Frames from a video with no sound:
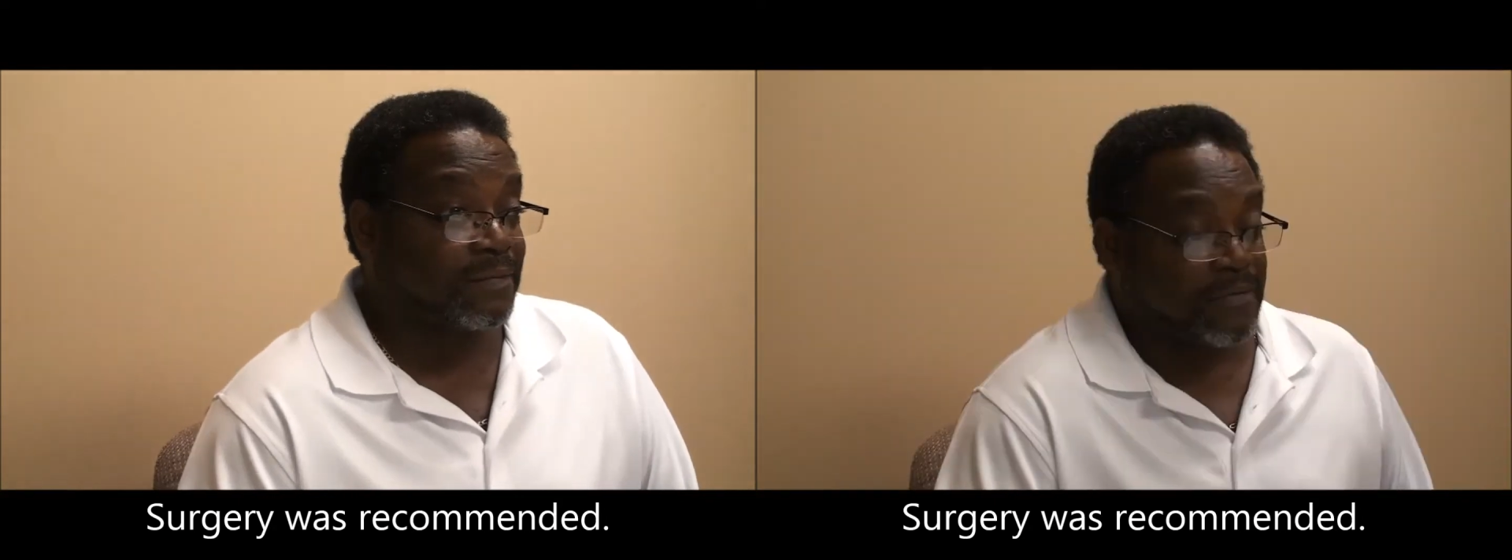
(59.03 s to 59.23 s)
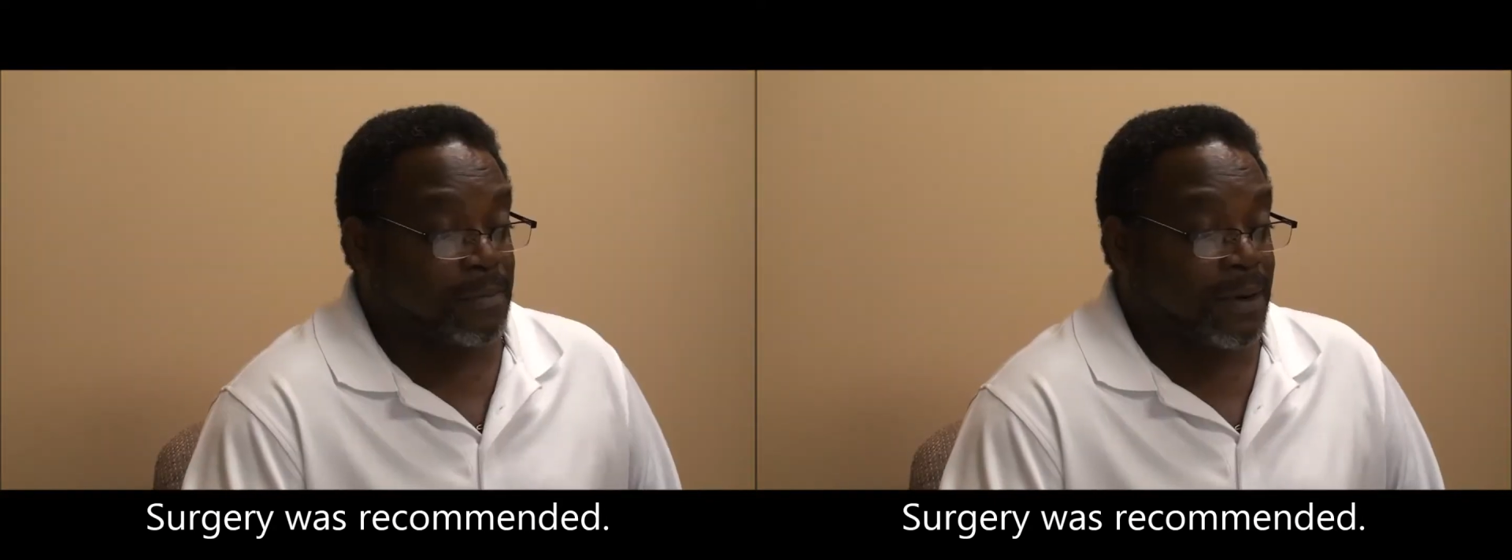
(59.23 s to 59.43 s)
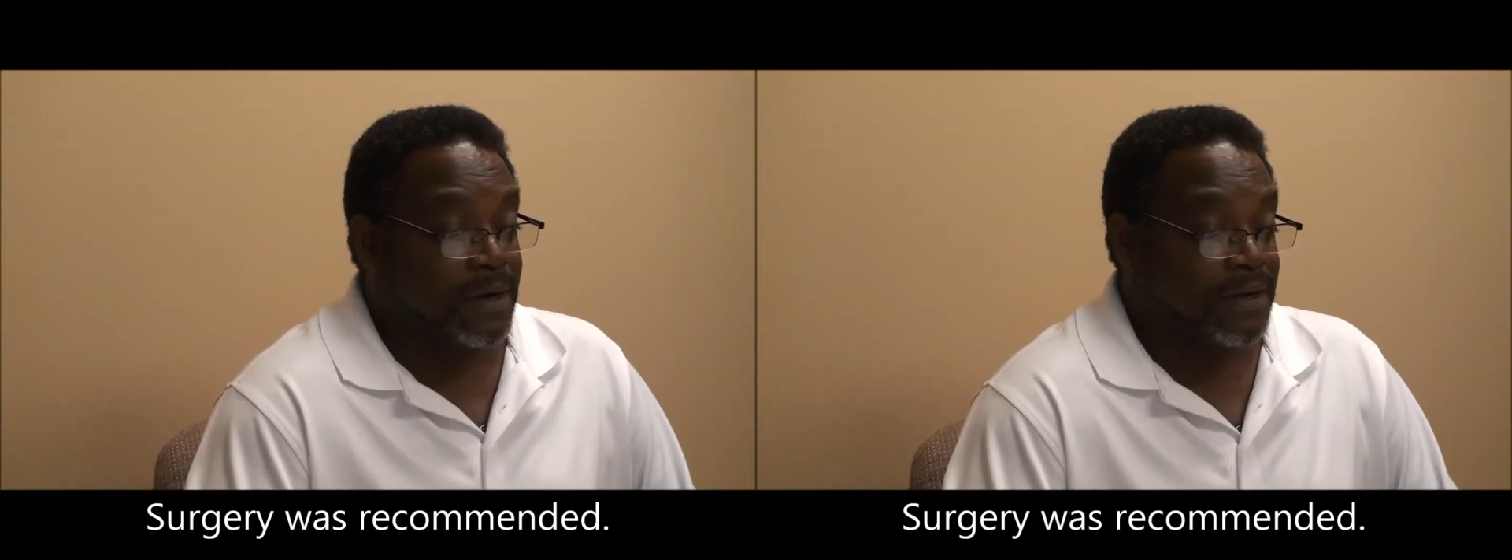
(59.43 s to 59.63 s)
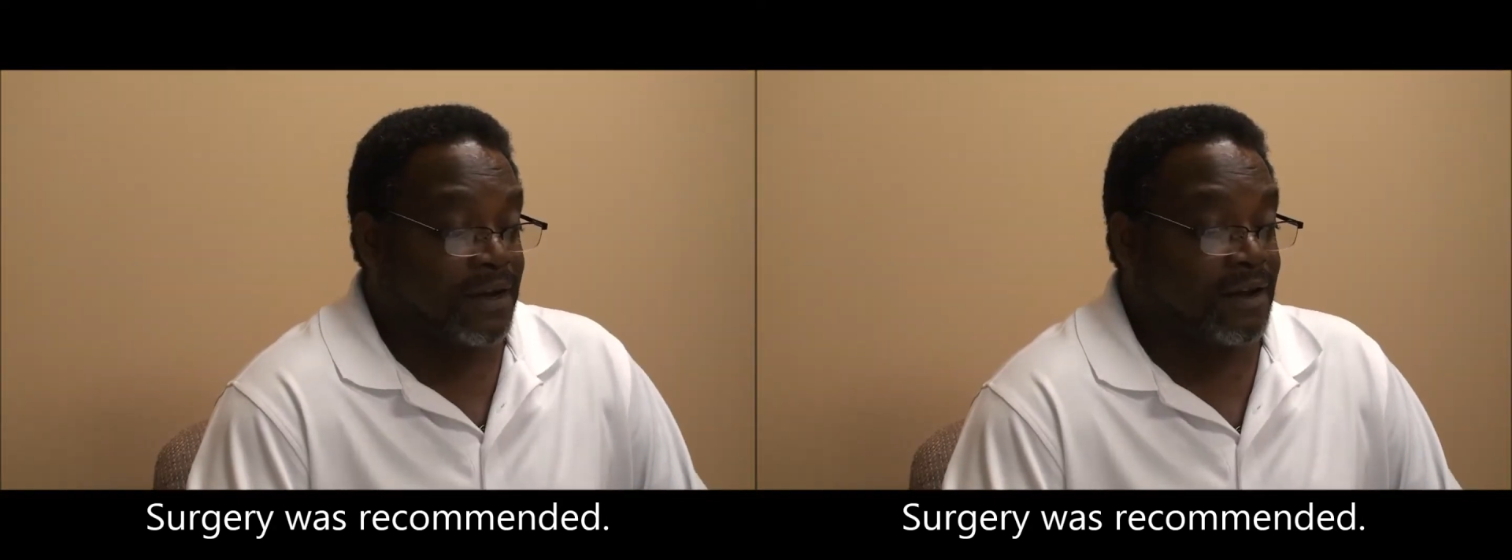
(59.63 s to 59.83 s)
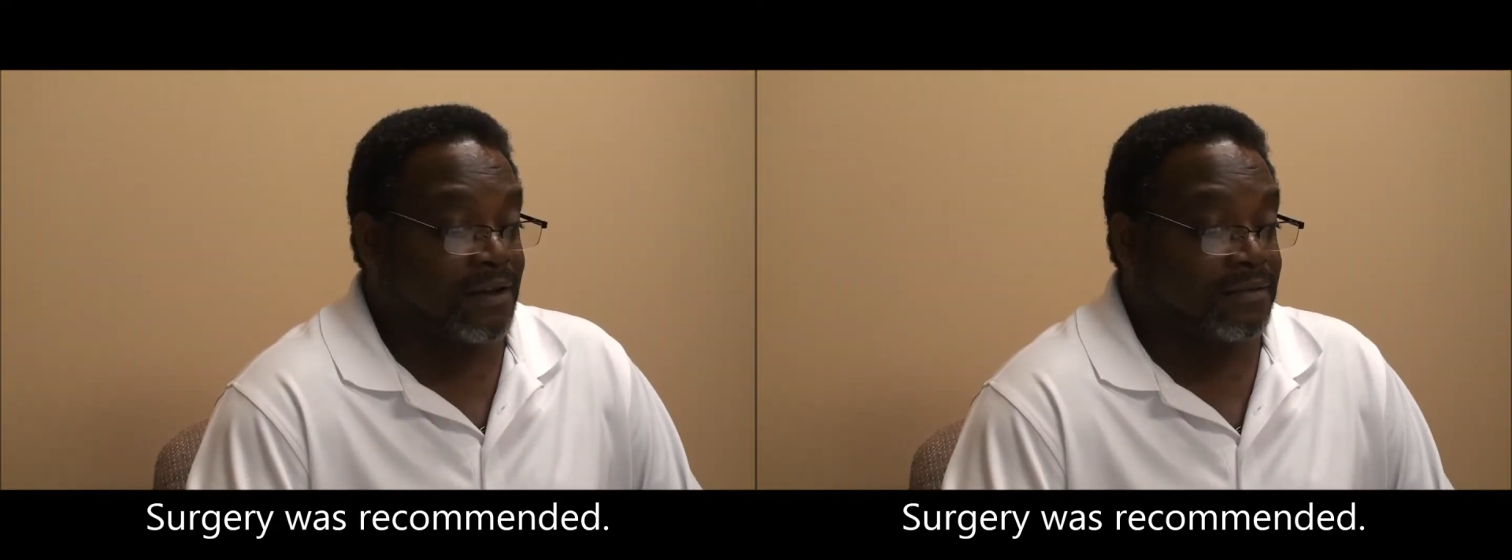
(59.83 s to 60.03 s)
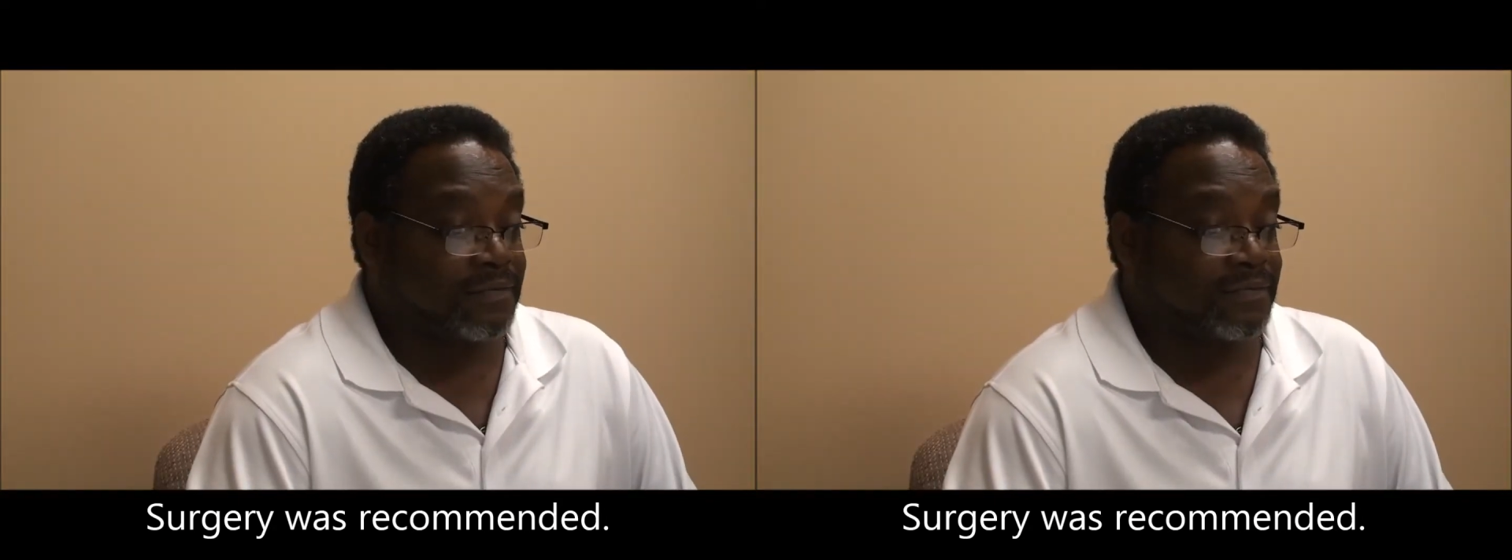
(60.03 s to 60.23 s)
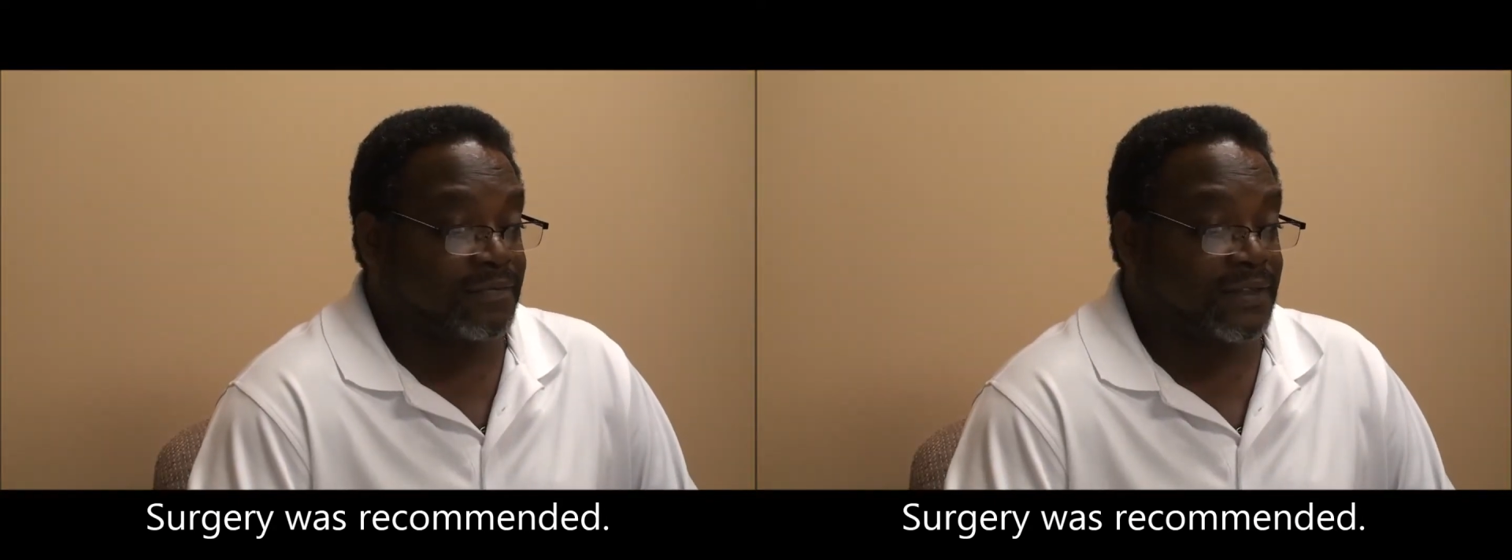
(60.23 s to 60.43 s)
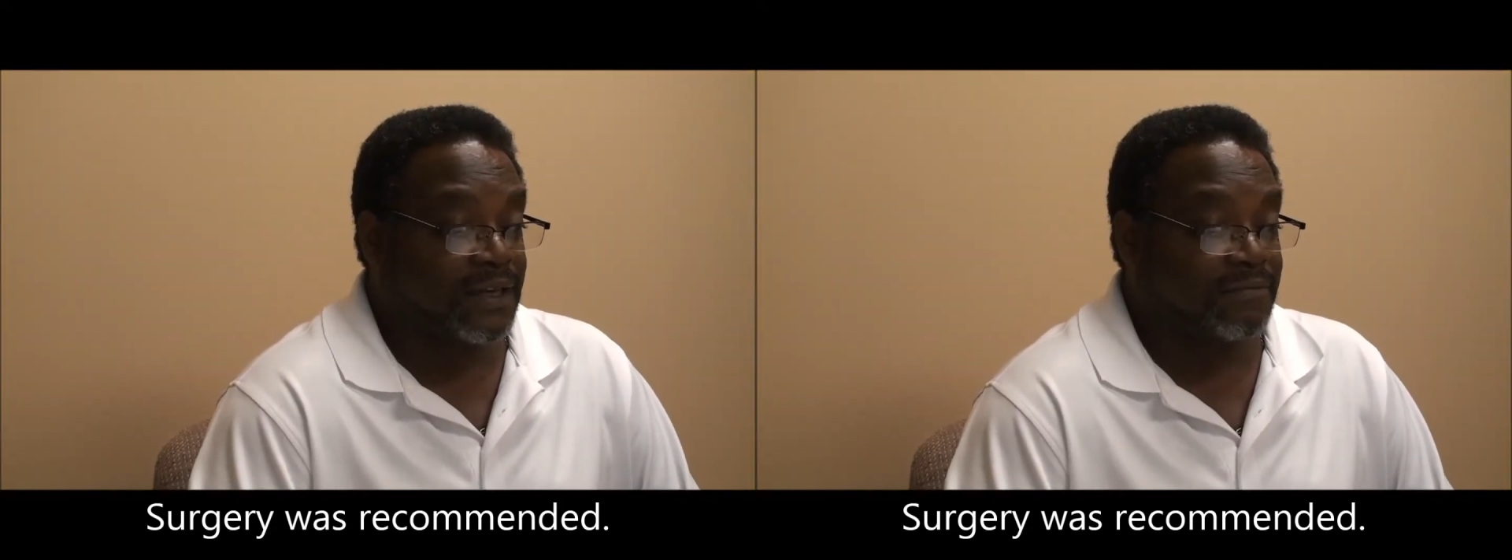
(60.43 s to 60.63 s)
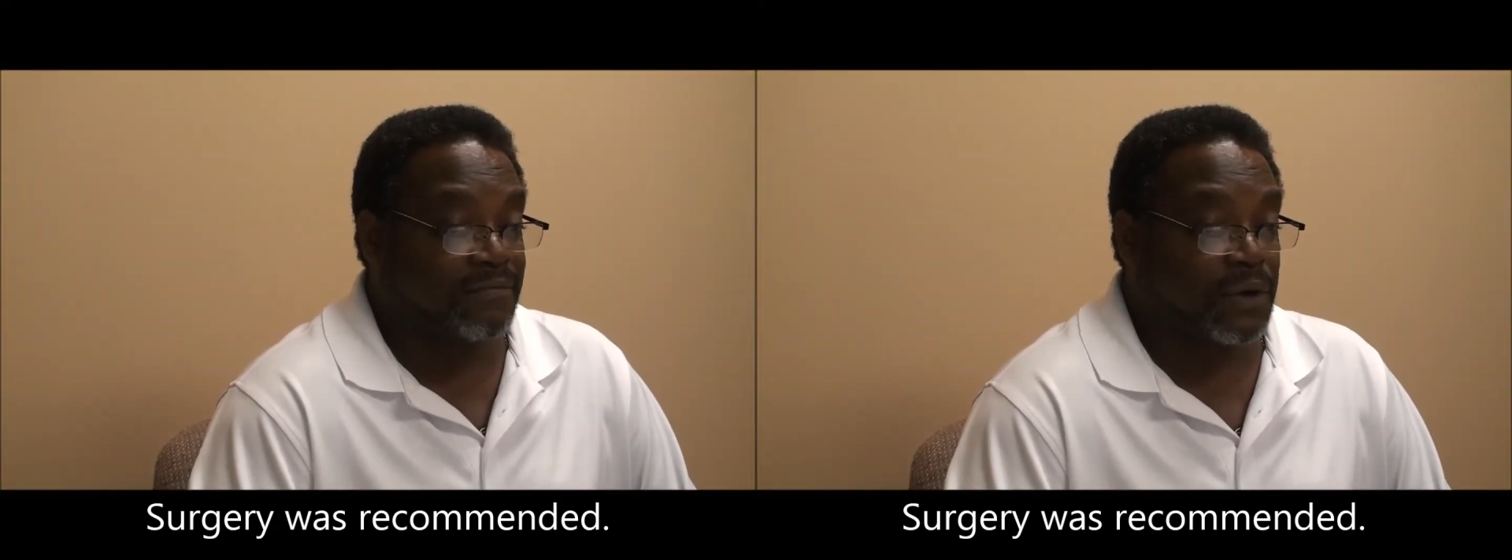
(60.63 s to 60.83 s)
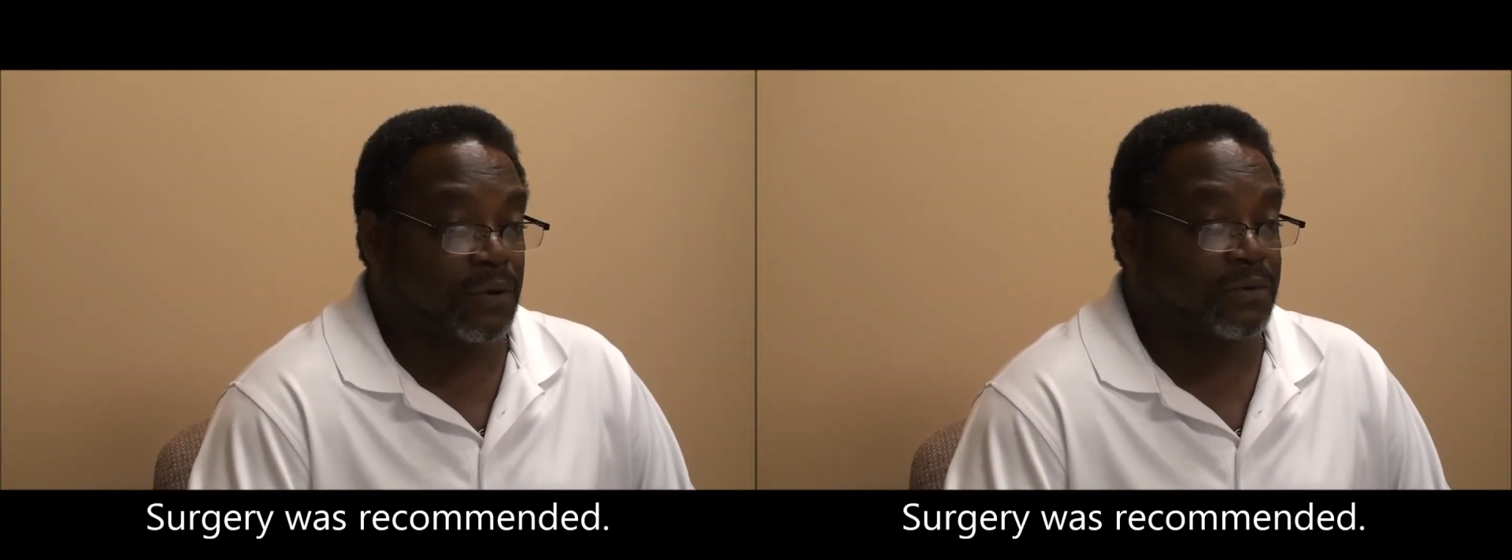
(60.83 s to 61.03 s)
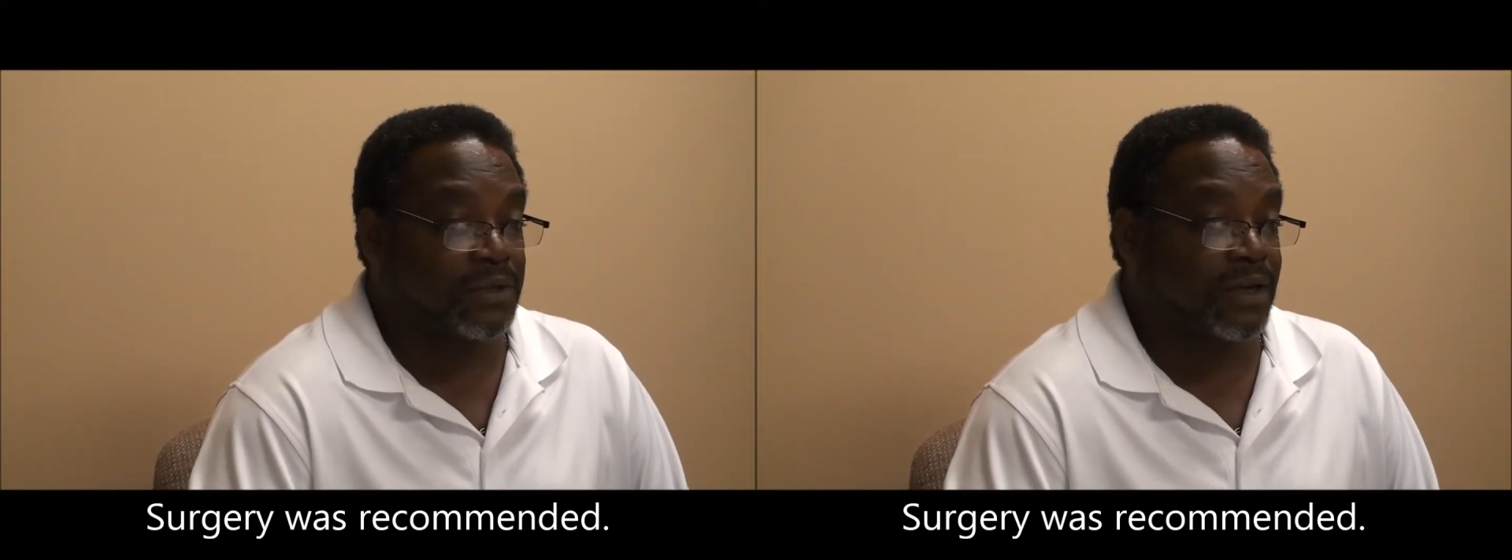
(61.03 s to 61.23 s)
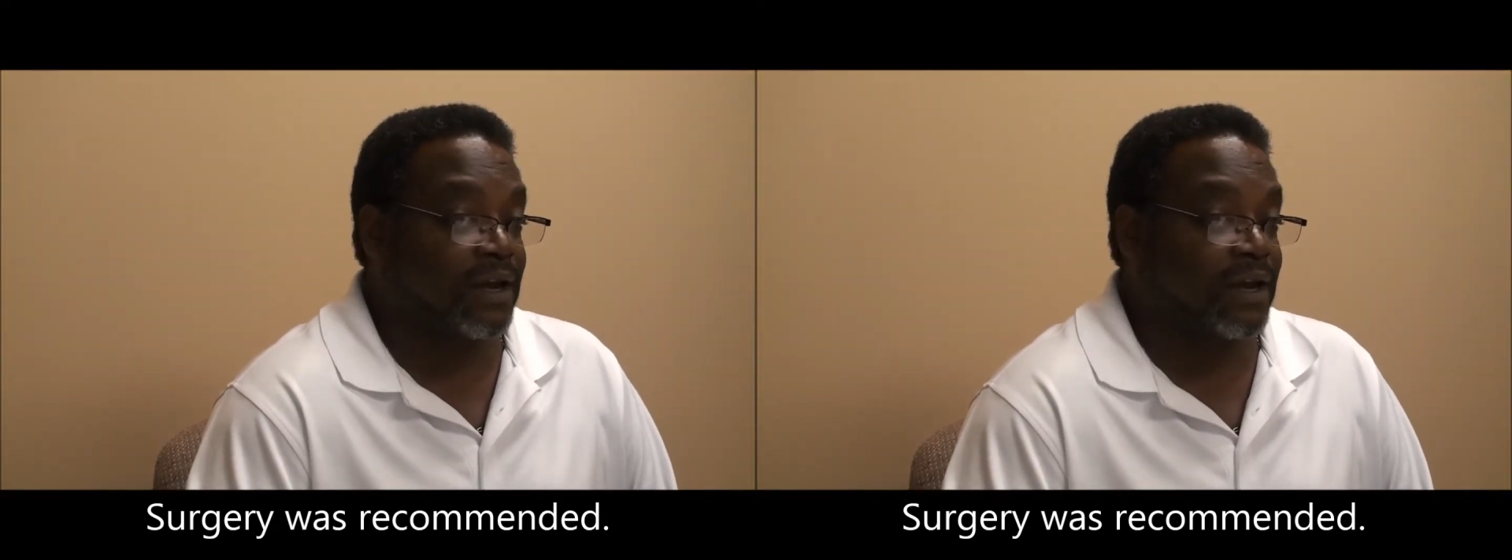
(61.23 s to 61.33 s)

Everybody I have known to